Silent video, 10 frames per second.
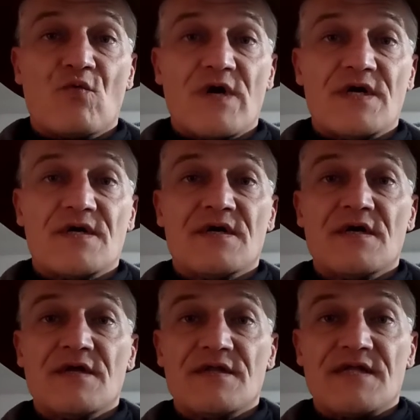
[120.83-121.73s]
where
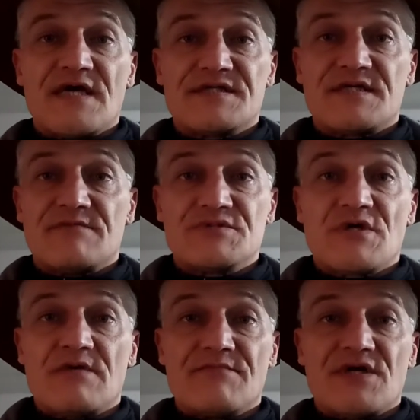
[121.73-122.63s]
that tip
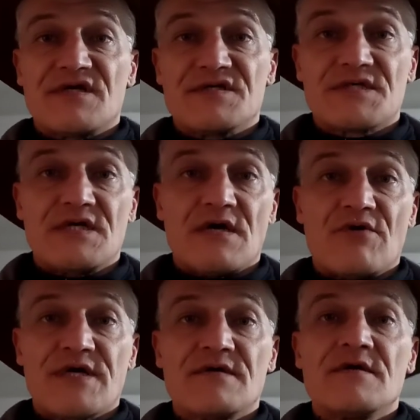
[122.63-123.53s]
jar money is
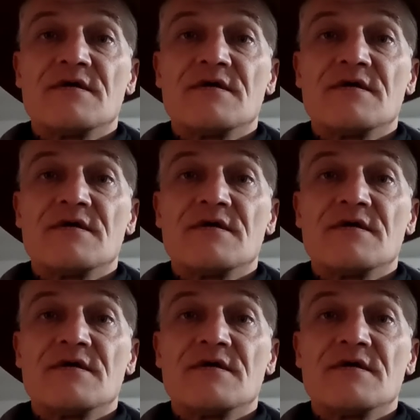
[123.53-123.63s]
going.